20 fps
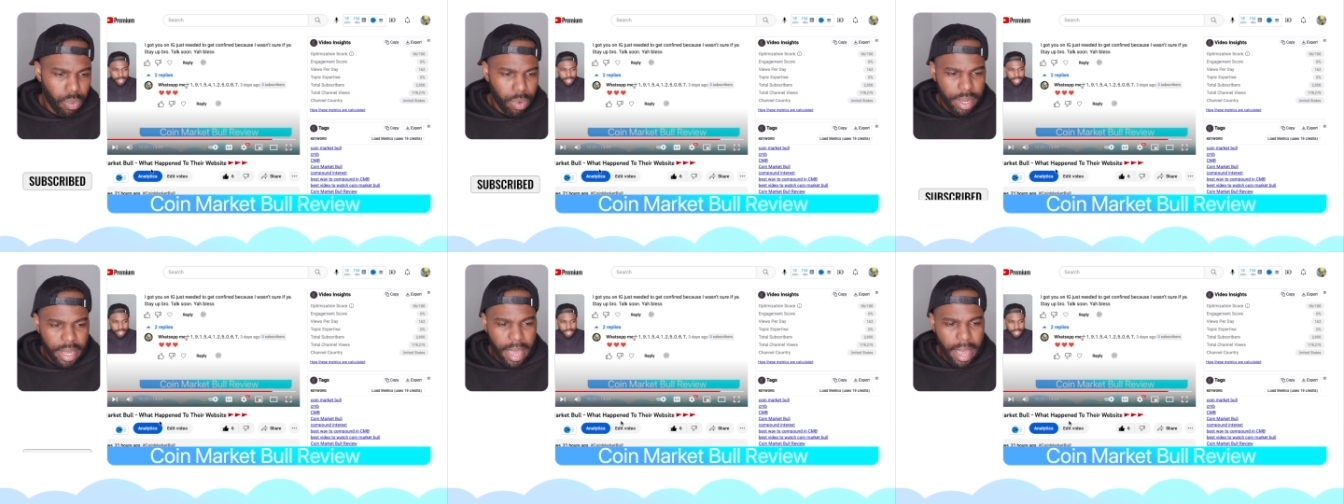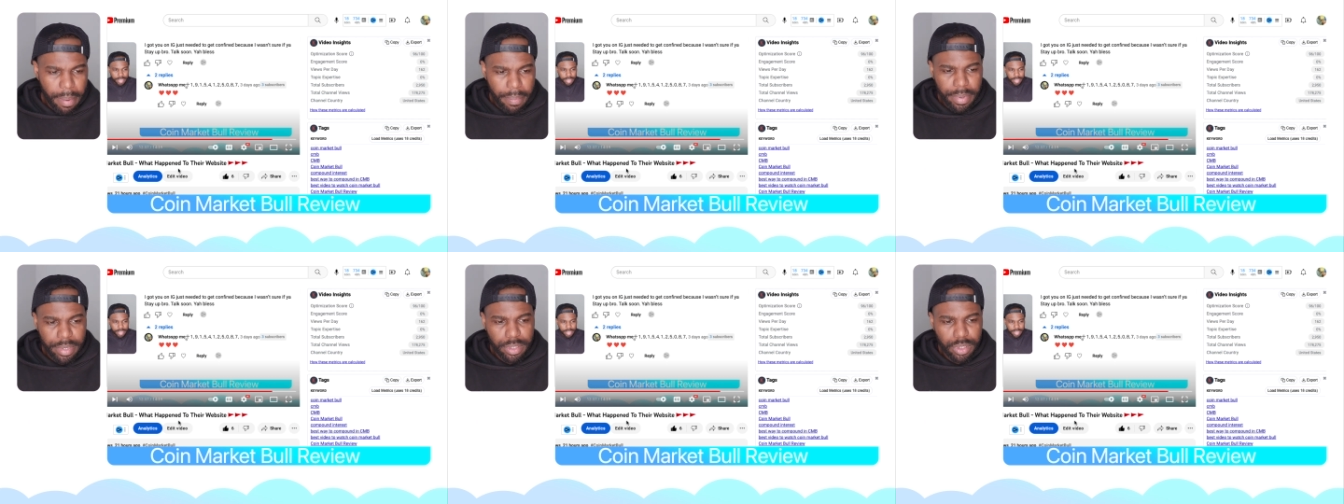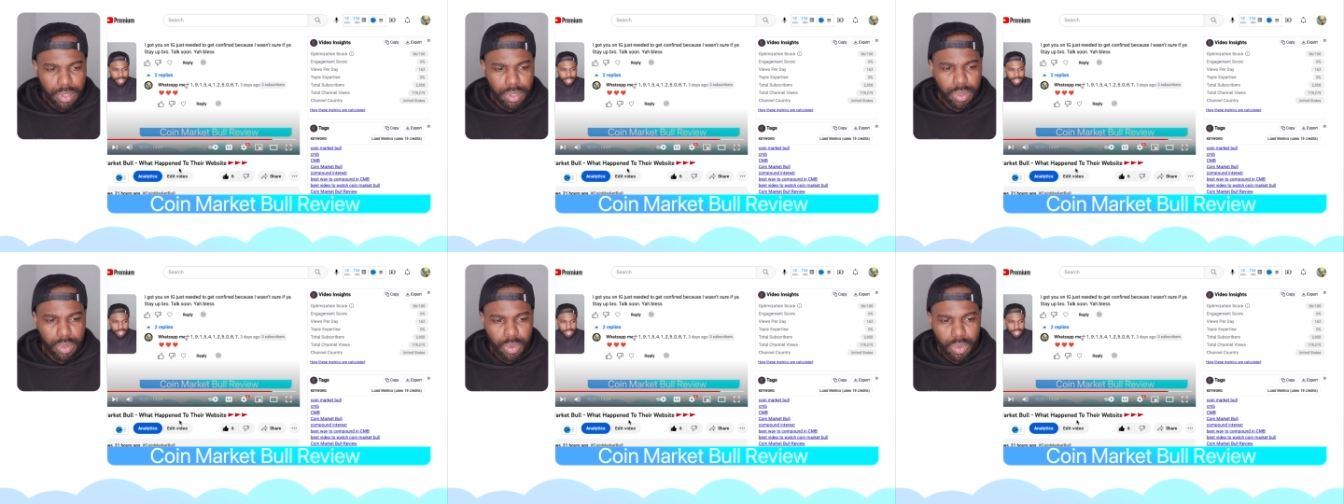What happened
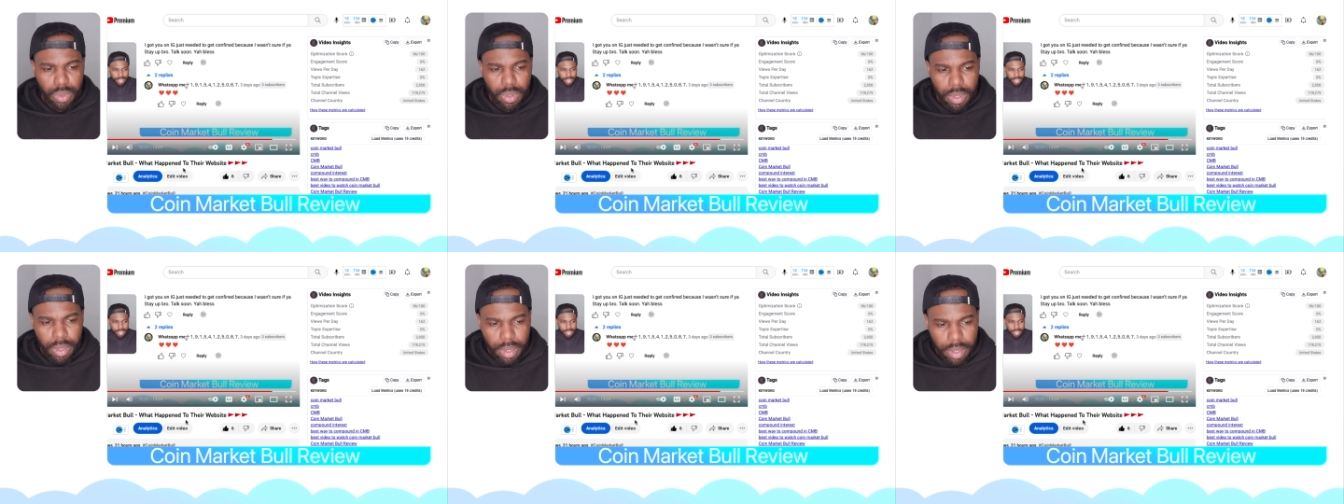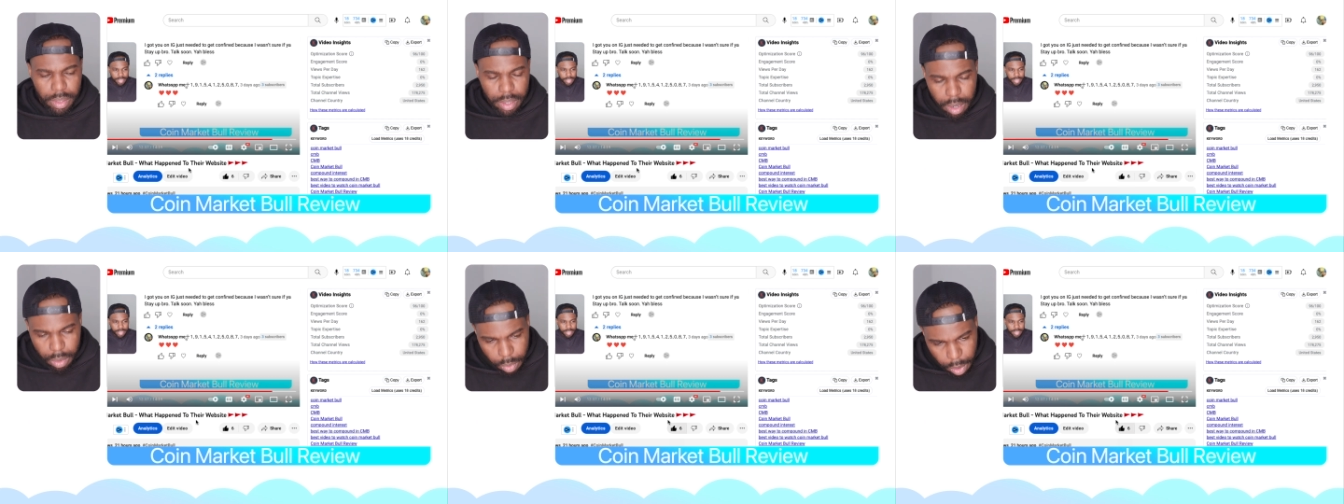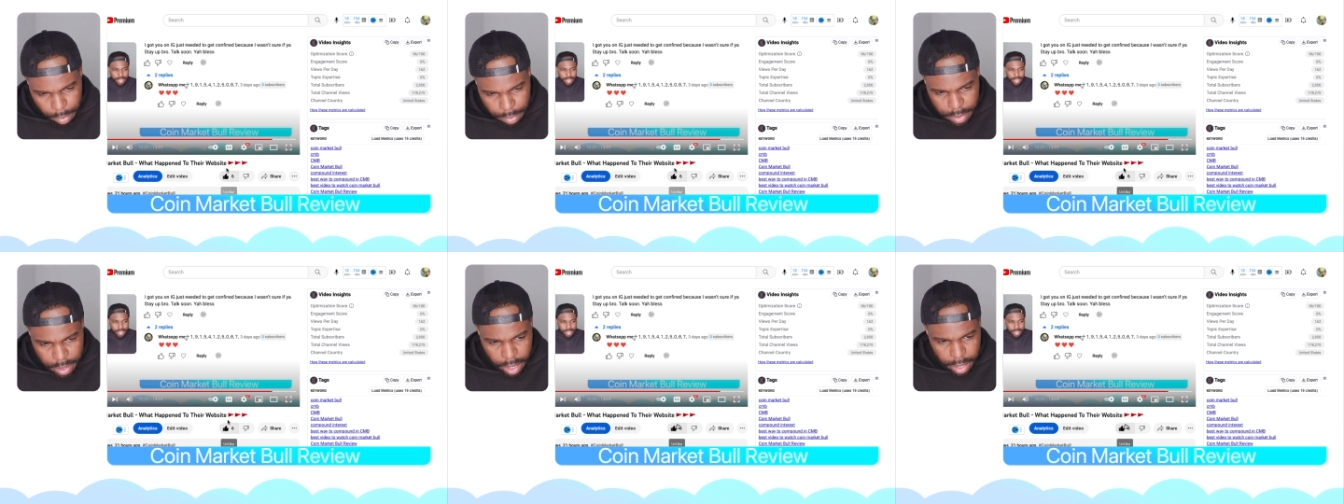to their
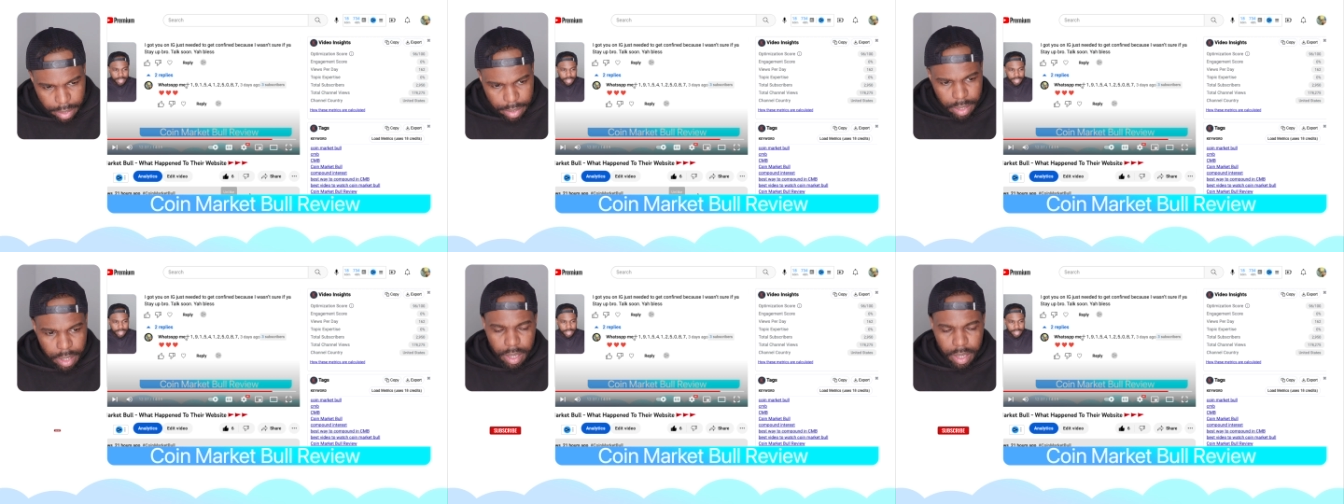website?